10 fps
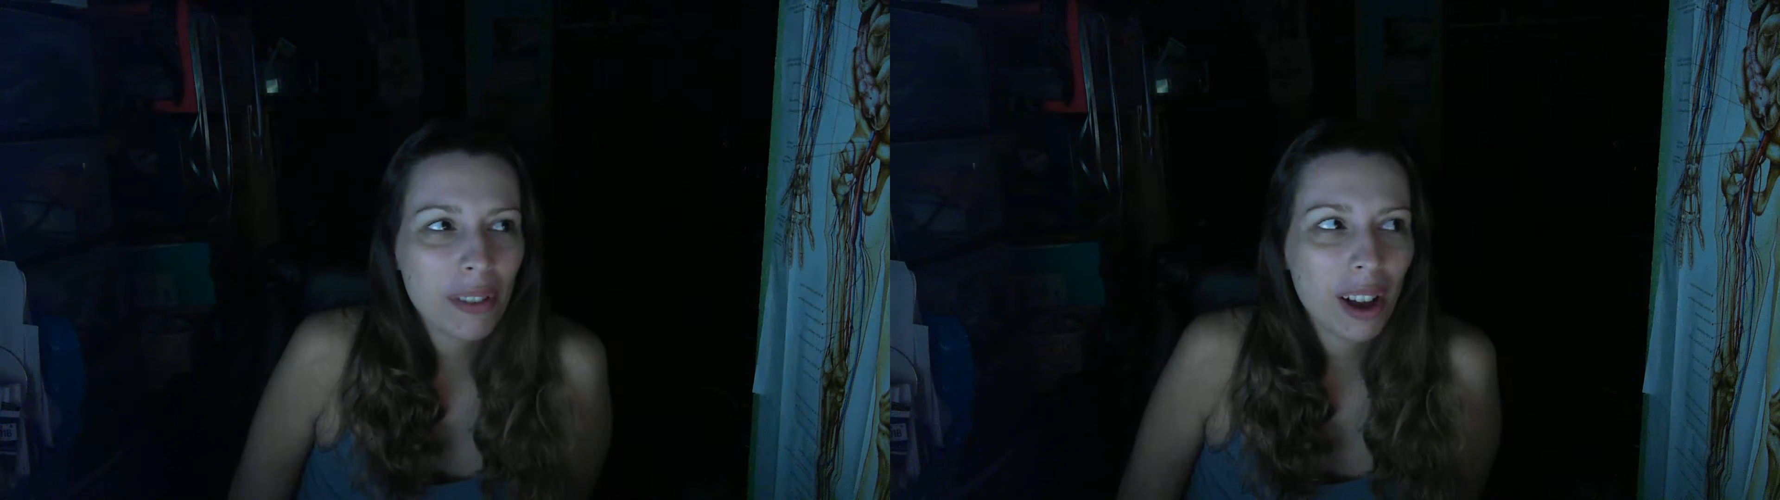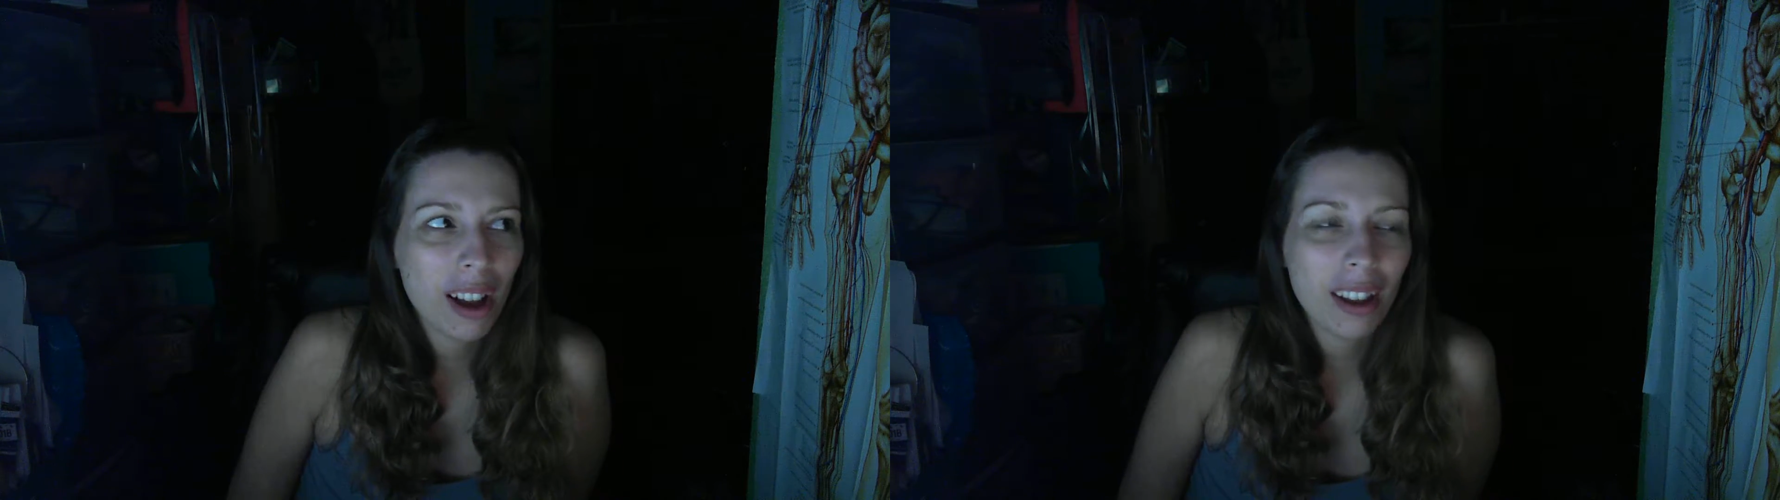
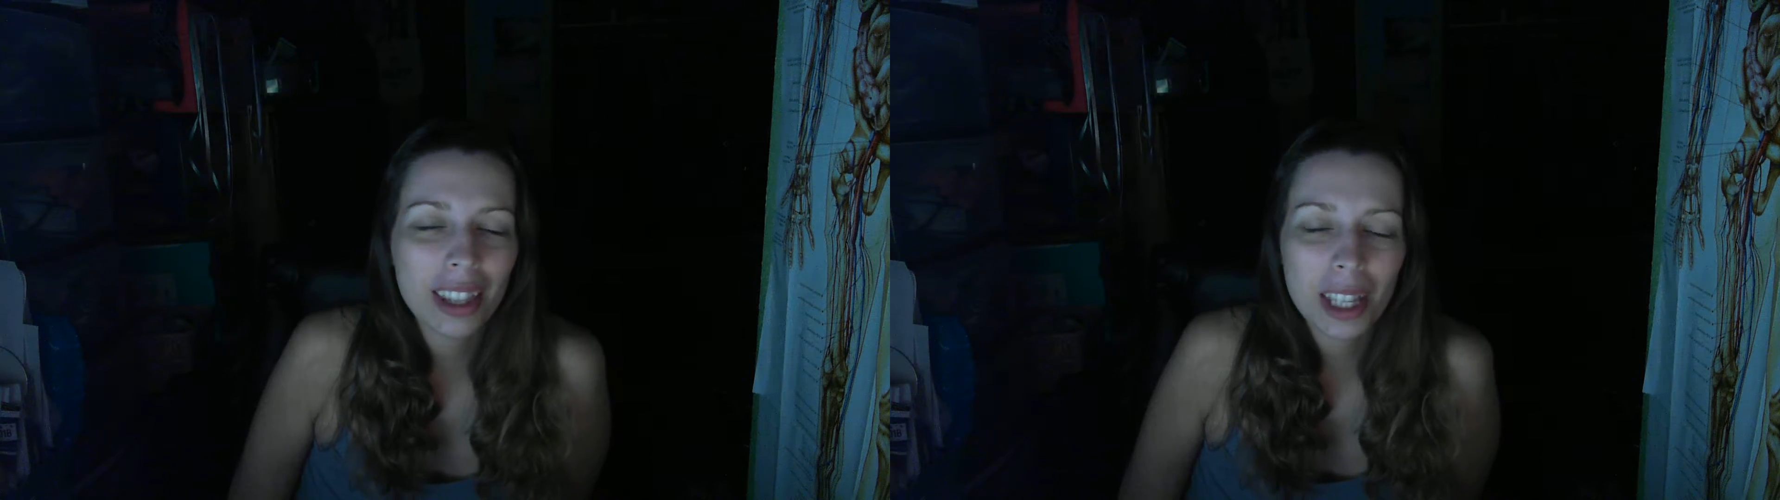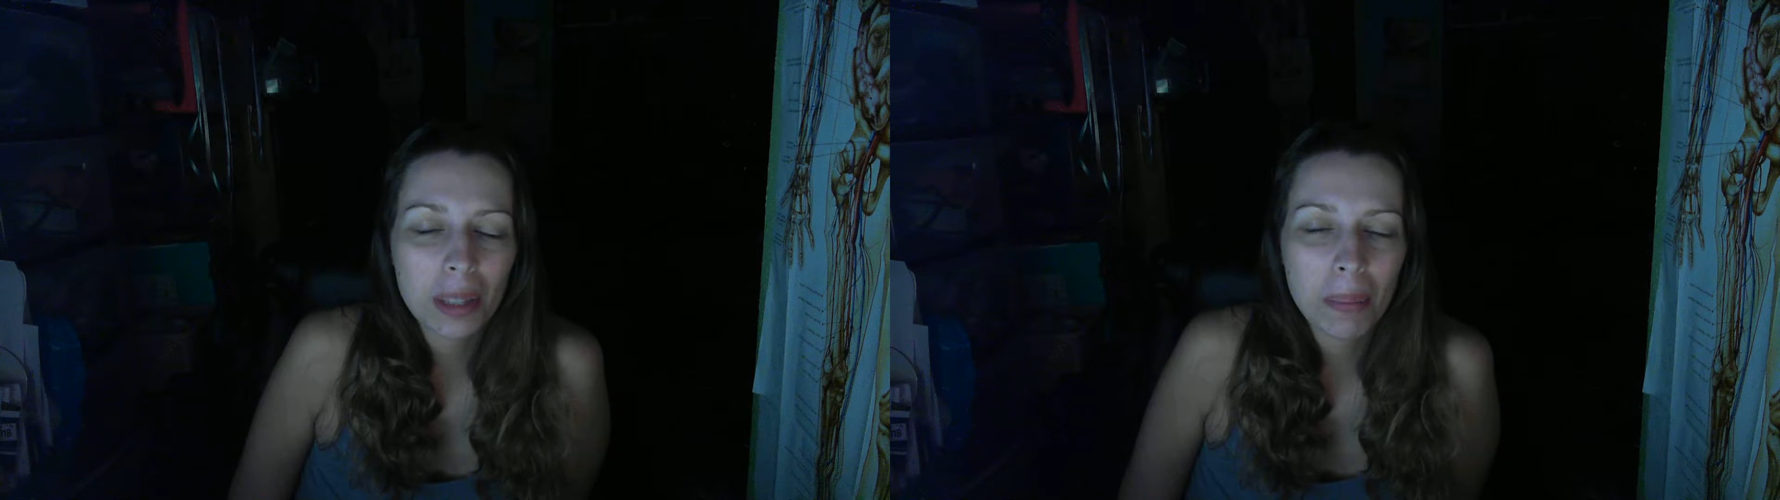of
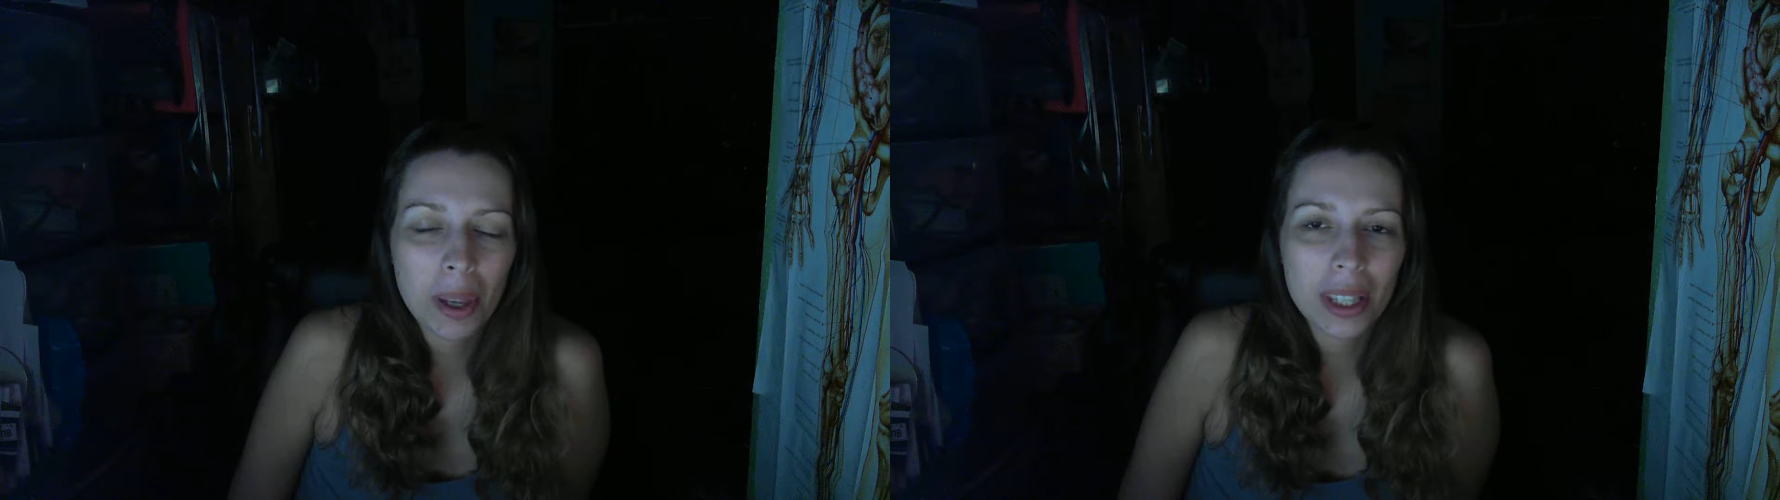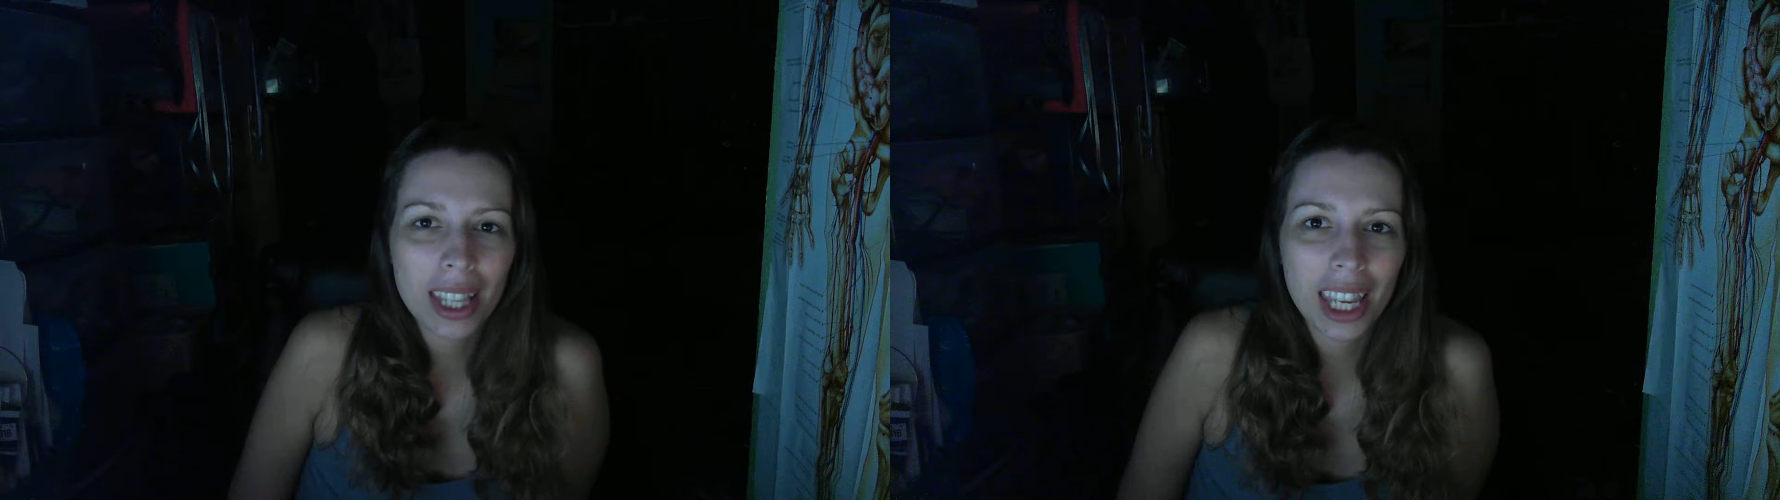these
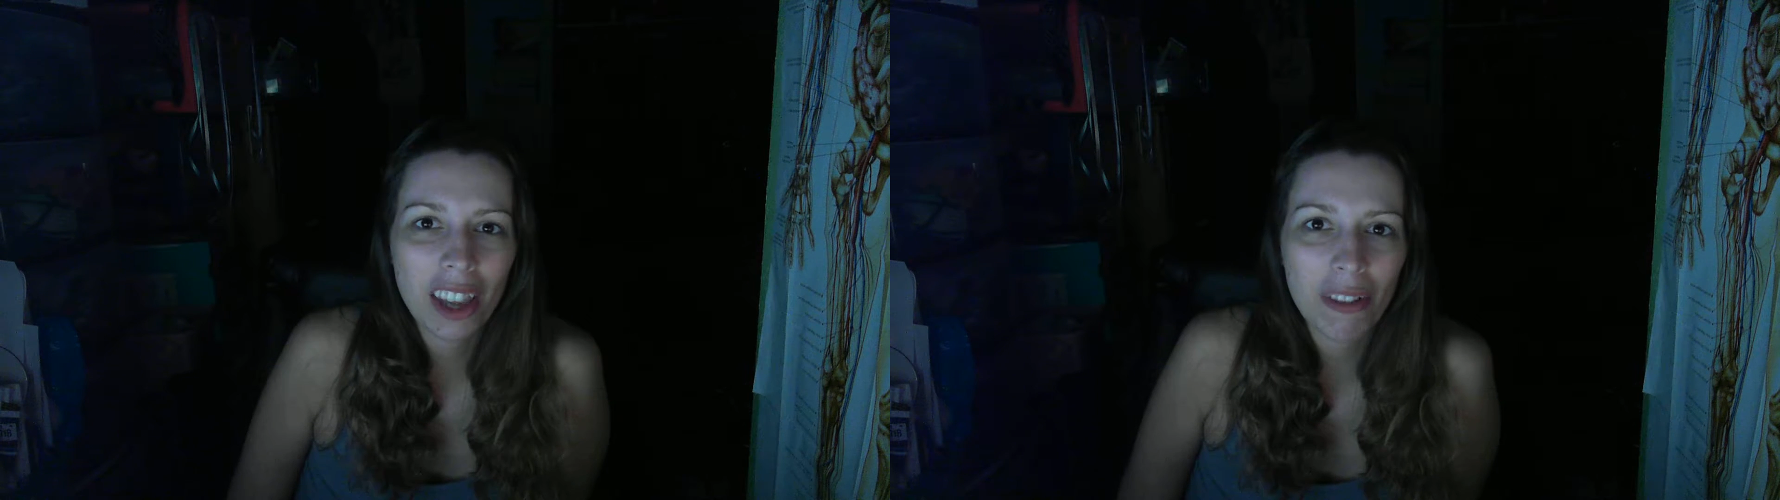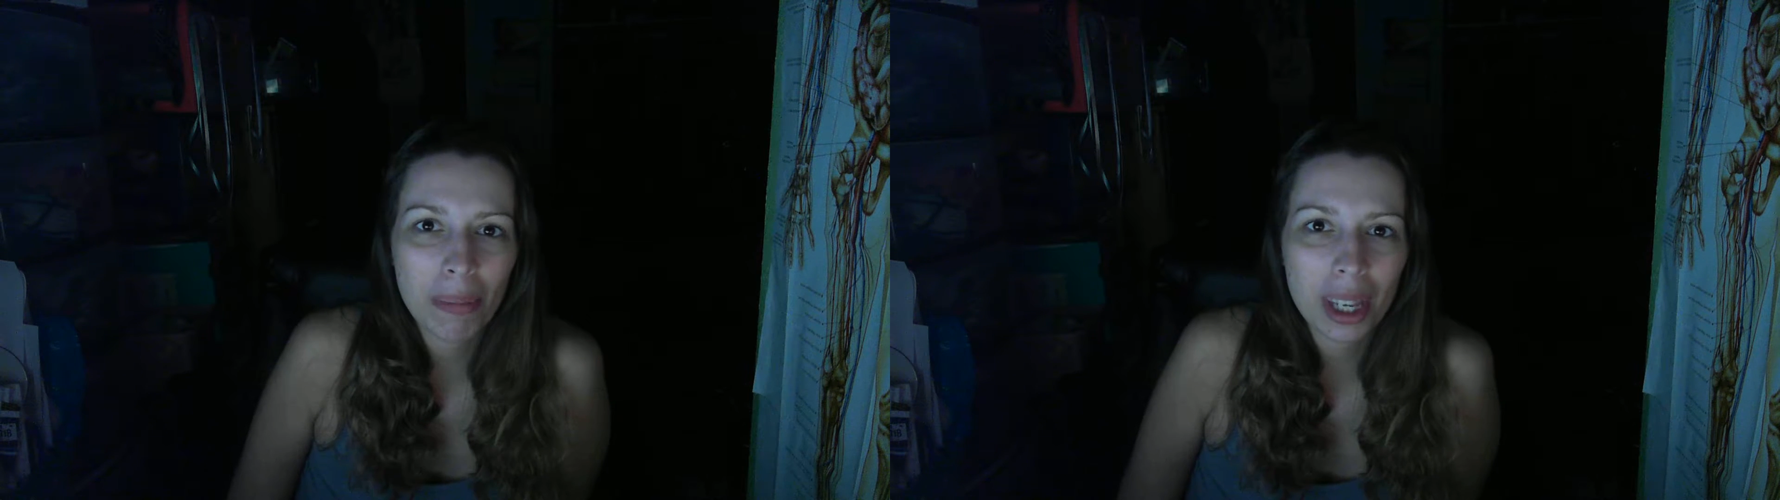pills they
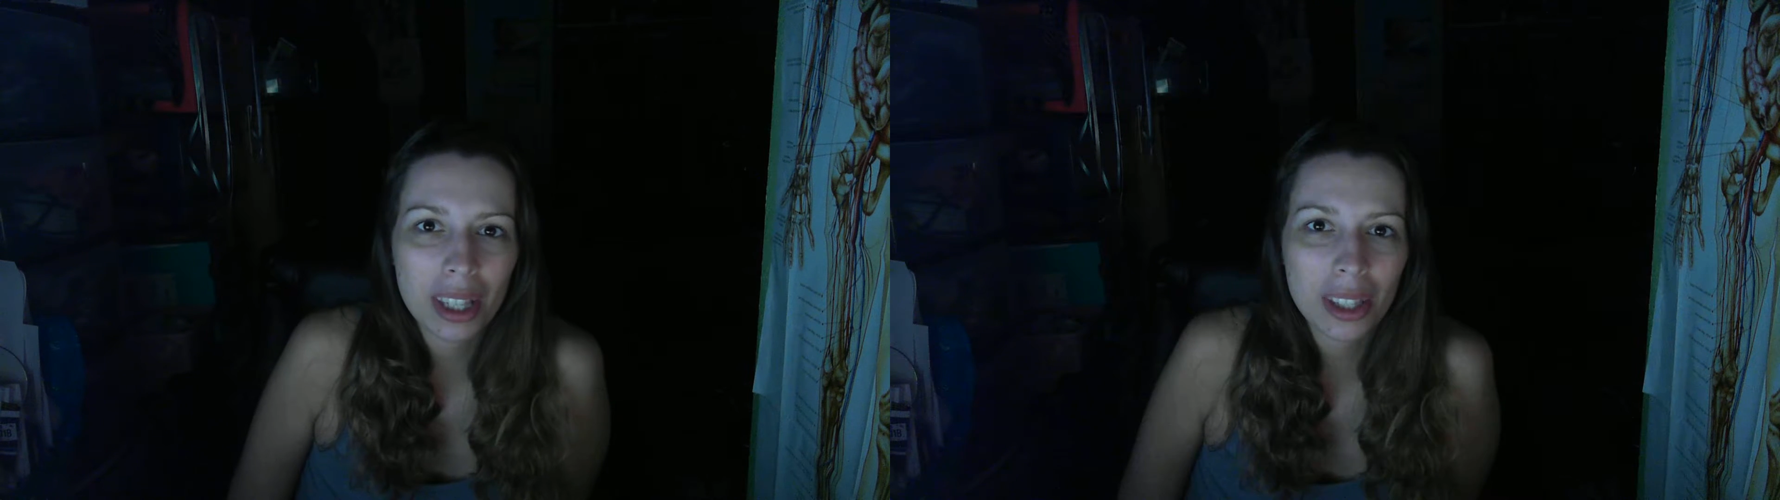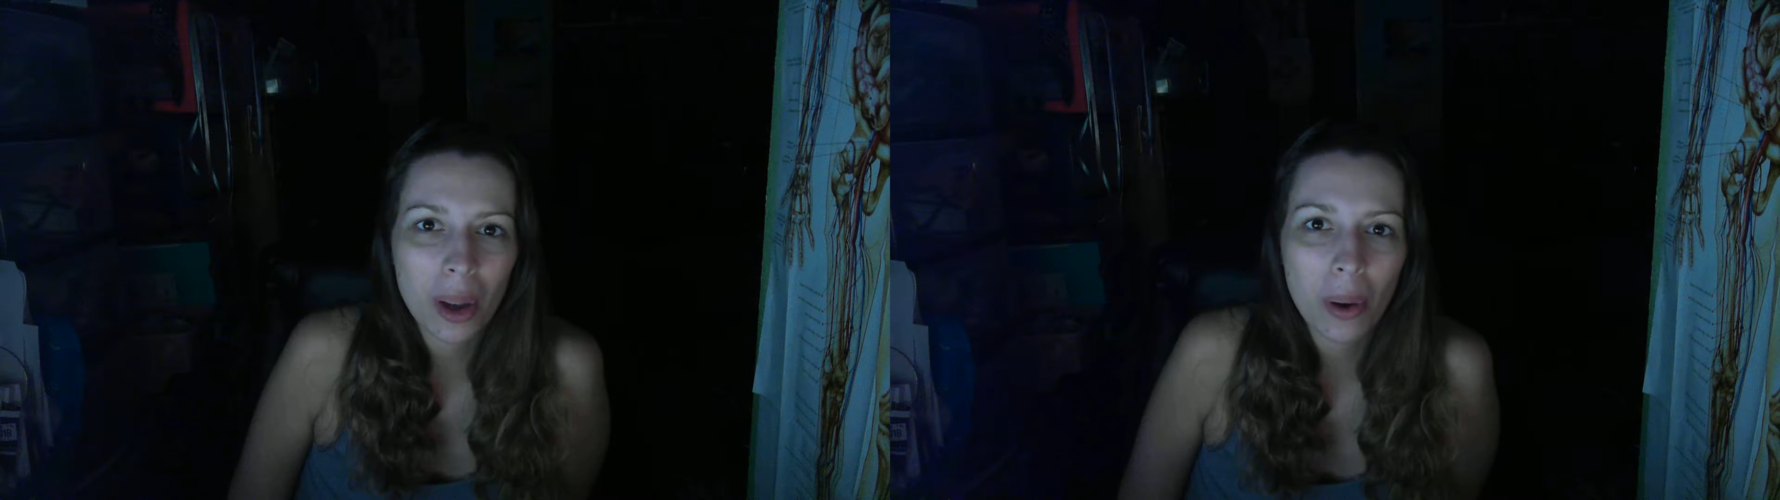give me.
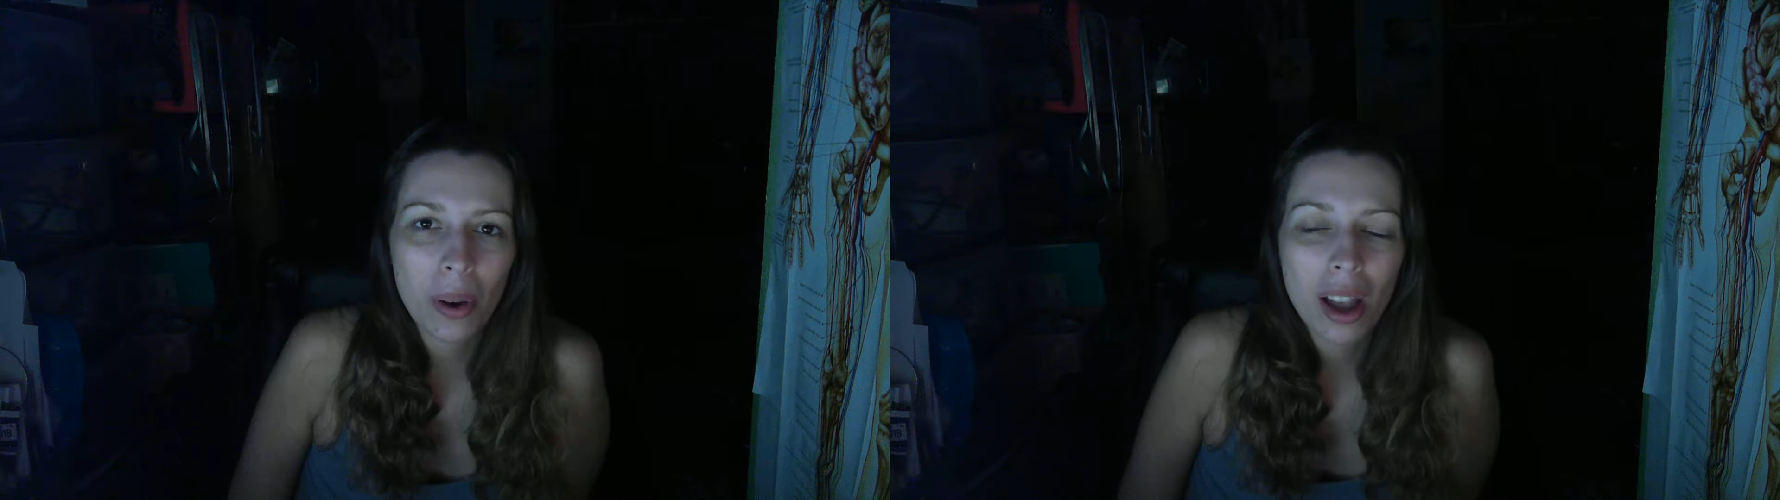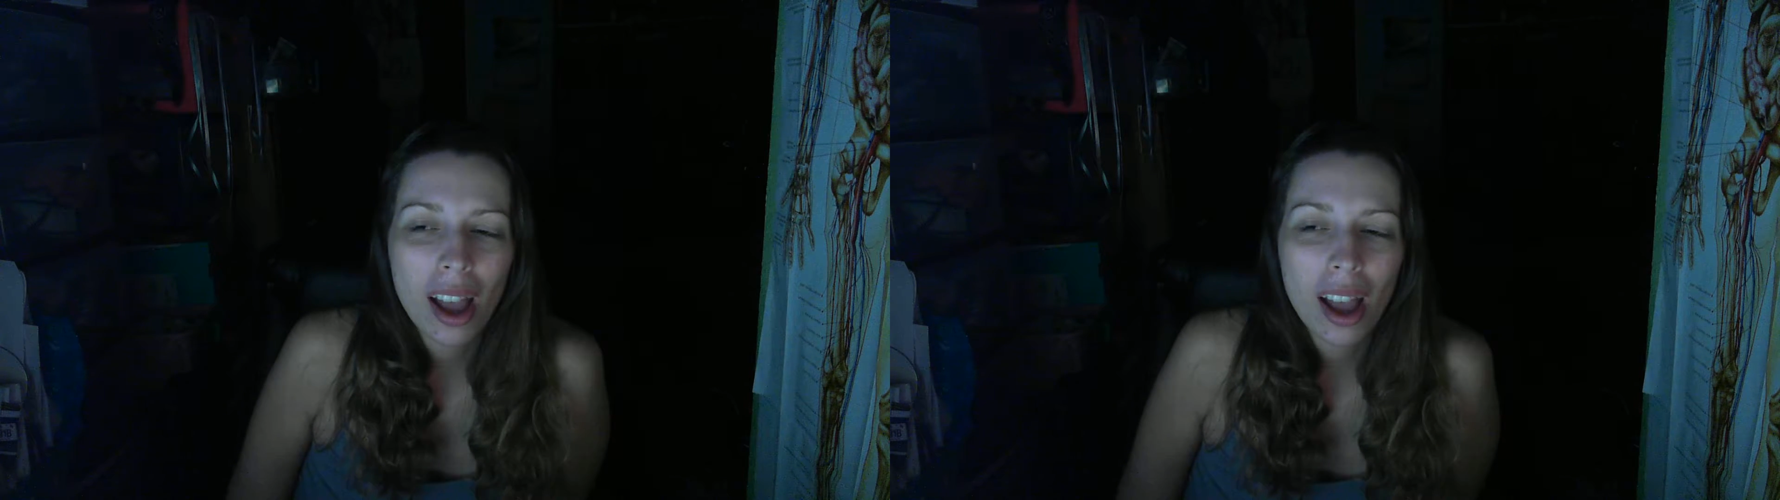So